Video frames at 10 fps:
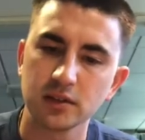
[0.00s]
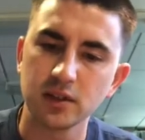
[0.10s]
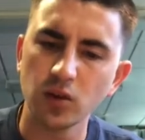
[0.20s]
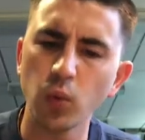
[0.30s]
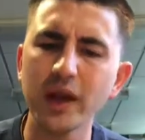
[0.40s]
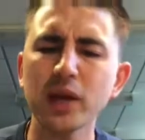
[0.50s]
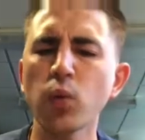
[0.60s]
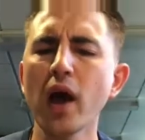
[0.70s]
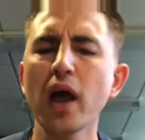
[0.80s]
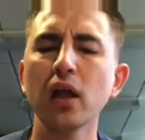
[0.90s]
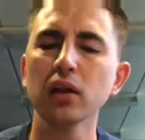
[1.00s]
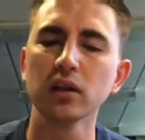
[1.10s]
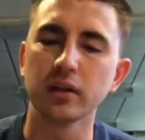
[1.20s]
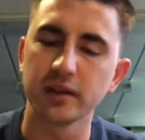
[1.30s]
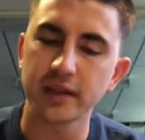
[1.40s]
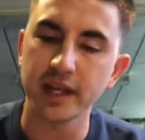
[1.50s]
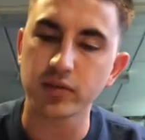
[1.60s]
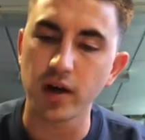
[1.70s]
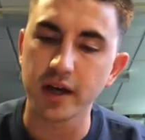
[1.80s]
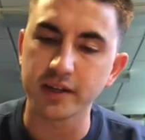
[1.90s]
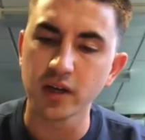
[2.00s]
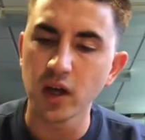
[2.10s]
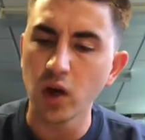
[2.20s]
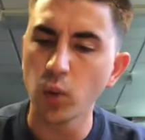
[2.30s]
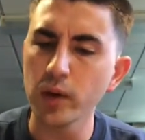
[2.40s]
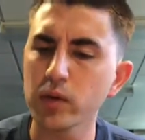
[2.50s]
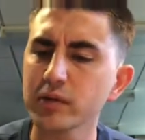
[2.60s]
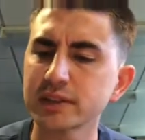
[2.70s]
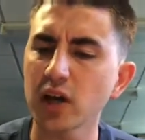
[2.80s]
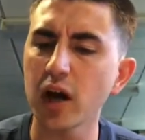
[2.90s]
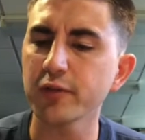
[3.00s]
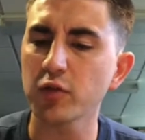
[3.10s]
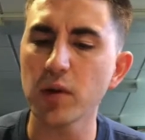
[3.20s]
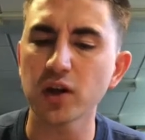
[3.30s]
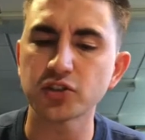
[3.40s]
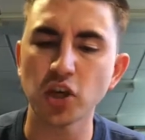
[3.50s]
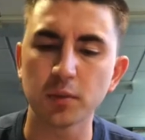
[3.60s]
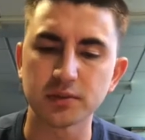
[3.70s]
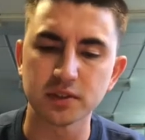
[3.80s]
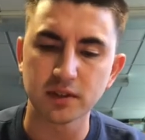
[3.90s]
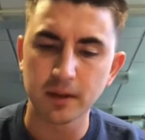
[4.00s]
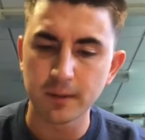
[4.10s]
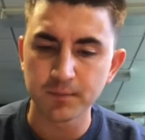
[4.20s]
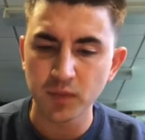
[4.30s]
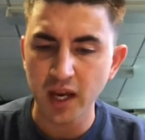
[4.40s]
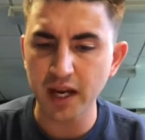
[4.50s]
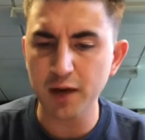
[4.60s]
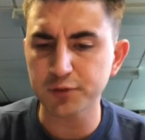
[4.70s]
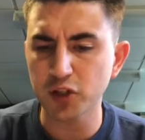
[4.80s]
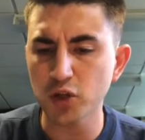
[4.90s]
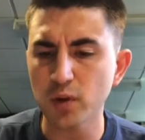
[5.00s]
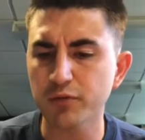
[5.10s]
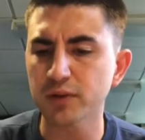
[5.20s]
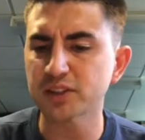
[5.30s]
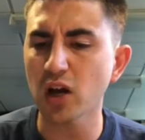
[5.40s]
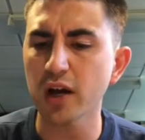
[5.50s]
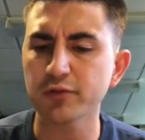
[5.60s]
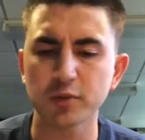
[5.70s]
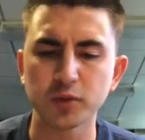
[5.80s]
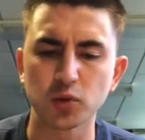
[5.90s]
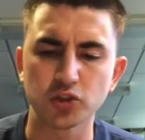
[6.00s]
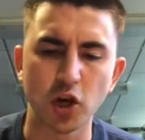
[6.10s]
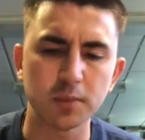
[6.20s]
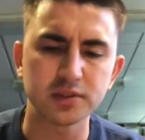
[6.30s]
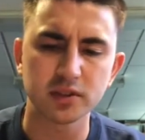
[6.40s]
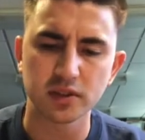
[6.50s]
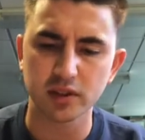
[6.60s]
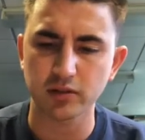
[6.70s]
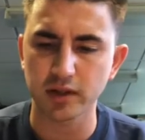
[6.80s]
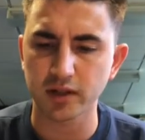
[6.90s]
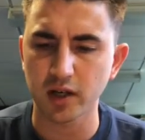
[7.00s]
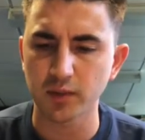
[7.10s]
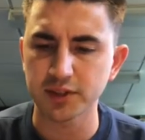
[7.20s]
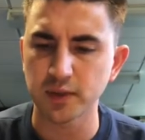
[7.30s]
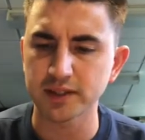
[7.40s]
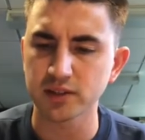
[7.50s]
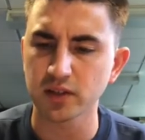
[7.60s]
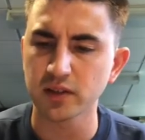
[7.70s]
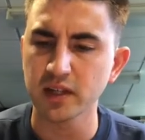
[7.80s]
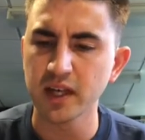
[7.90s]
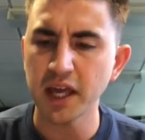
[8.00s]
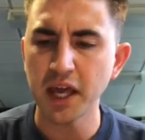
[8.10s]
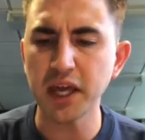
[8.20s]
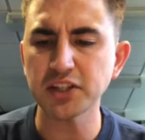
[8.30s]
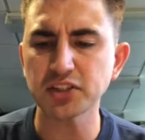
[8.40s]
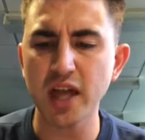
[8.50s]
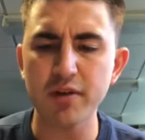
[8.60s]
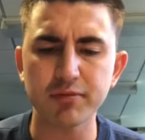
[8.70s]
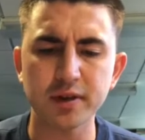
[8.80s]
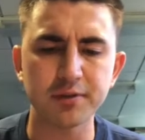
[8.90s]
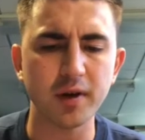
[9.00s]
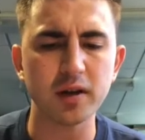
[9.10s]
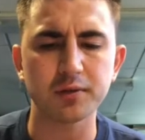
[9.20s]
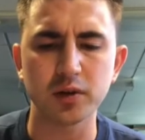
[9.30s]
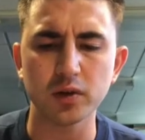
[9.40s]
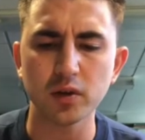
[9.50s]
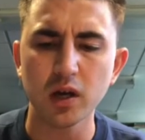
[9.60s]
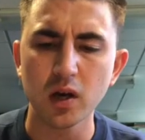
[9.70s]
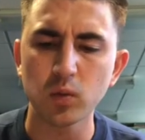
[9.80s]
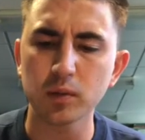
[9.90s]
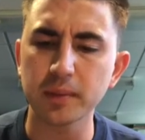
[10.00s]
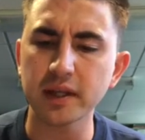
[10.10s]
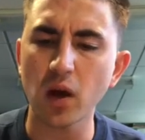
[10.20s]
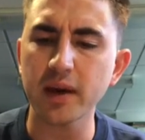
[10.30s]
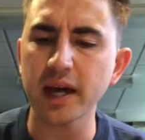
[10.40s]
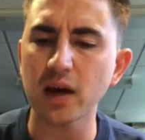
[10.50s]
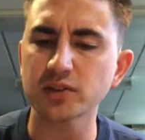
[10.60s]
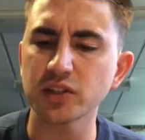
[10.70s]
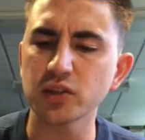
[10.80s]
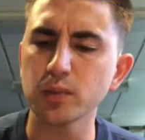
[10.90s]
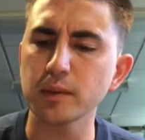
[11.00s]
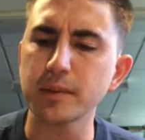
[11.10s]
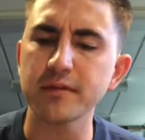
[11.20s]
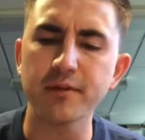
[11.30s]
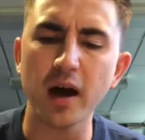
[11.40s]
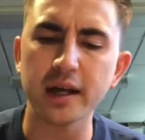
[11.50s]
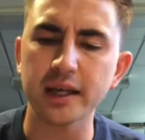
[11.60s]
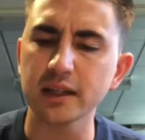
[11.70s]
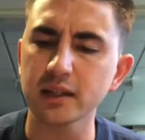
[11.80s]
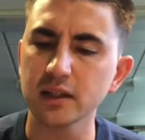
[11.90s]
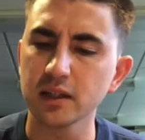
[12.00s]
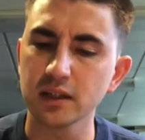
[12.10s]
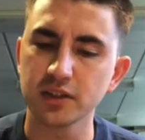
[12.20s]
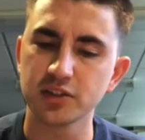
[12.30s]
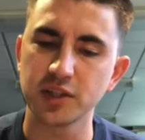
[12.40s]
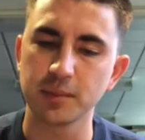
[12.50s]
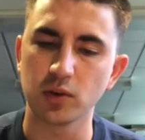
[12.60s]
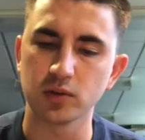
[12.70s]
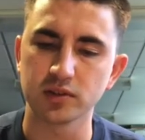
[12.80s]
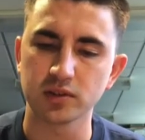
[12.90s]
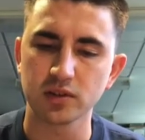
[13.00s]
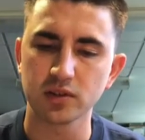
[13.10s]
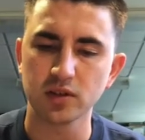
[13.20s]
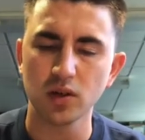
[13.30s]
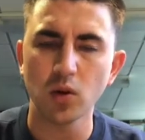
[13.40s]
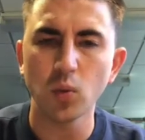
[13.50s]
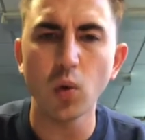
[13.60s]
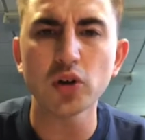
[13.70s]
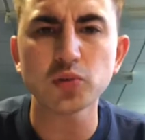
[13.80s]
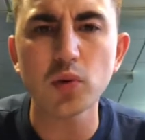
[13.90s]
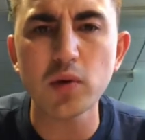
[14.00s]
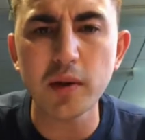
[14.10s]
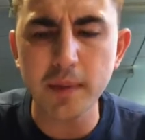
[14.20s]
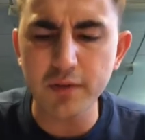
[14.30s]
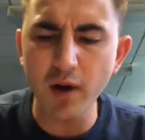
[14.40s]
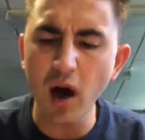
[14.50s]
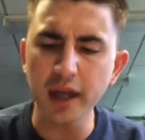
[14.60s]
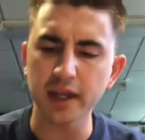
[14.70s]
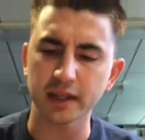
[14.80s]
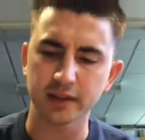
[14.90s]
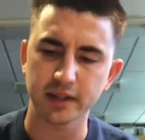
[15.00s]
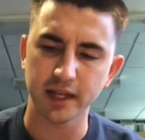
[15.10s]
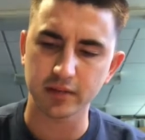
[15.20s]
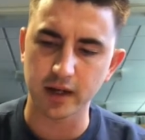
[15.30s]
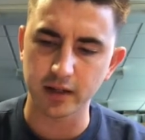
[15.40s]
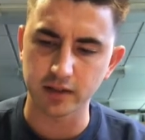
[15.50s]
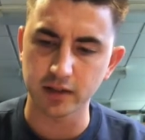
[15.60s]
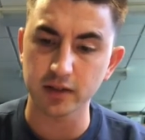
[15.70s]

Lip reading: We will, they cried. We will resign from our jobs. And after you have resigned from your jobs, the Grand High Witch went on, each and every one of you will be going out and you will be vying. She paused. What will we be vying? They cried.